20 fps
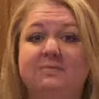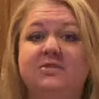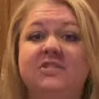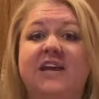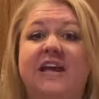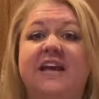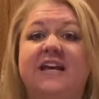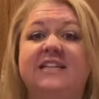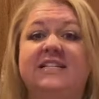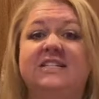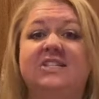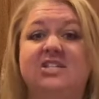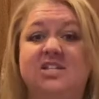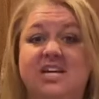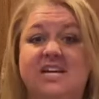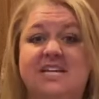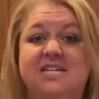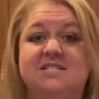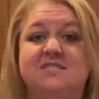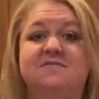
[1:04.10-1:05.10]

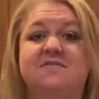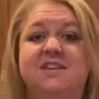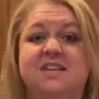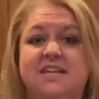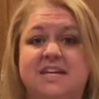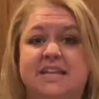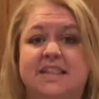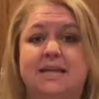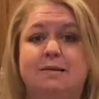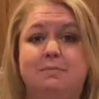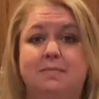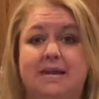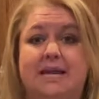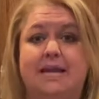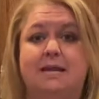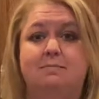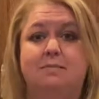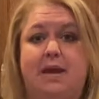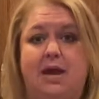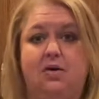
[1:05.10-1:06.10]
cheese vanilla
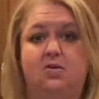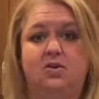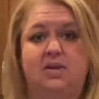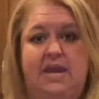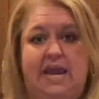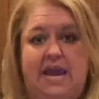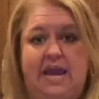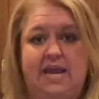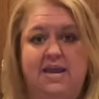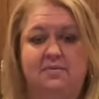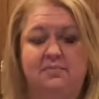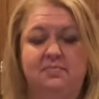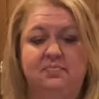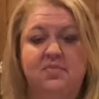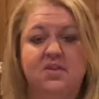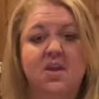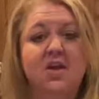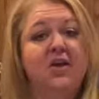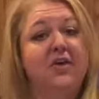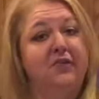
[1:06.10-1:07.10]
bean pound cake.
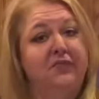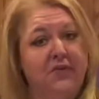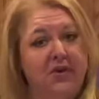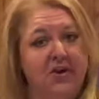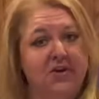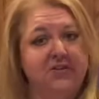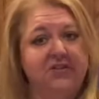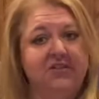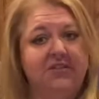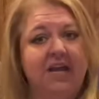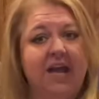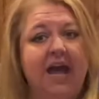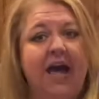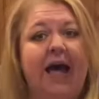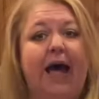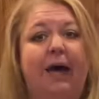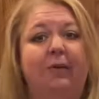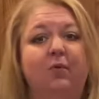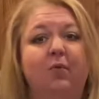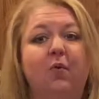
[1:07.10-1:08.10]
First,
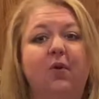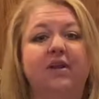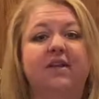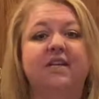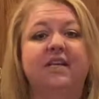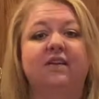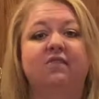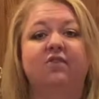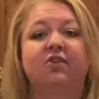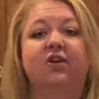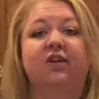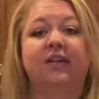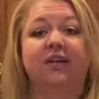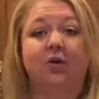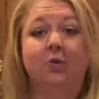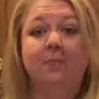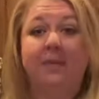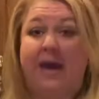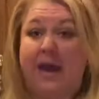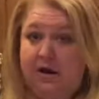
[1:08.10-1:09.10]
I'm going to give you a
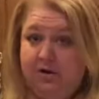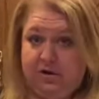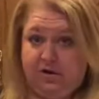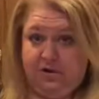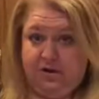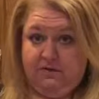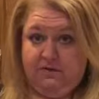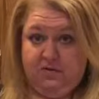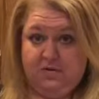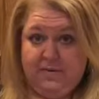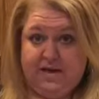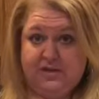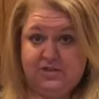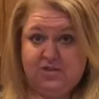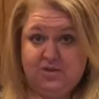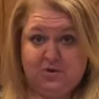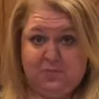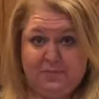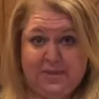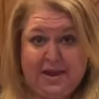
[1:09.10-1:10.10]
little background
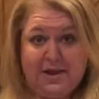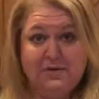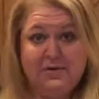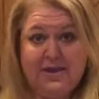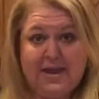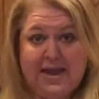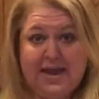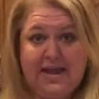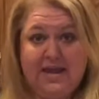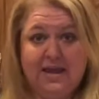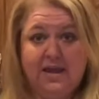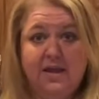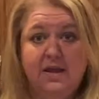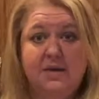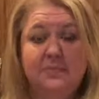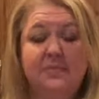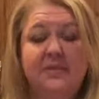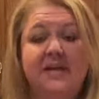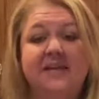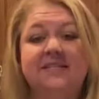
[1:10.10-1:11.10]
information on pound cake,
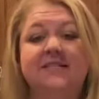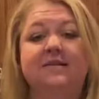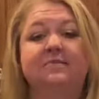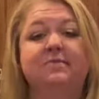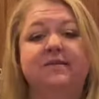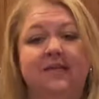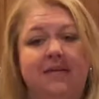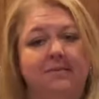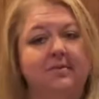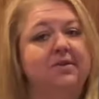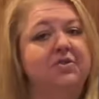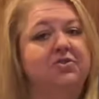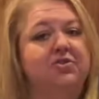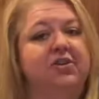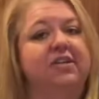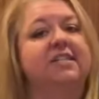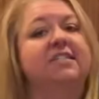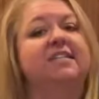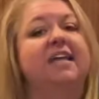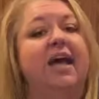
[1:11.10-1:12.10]
plus some tips and
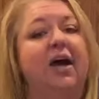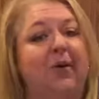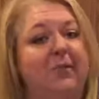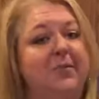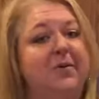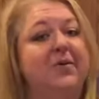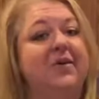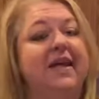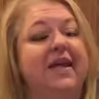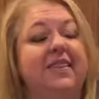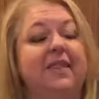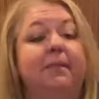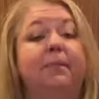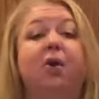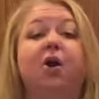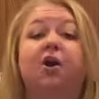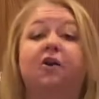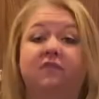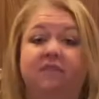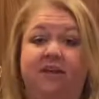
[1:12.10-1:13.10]
tricks to help you get the
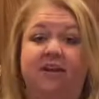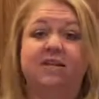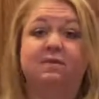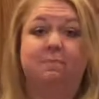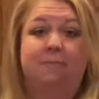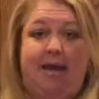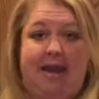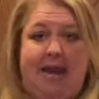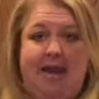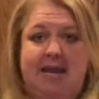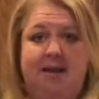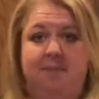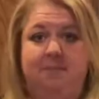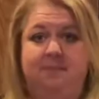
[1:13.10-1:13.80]
perfect bake.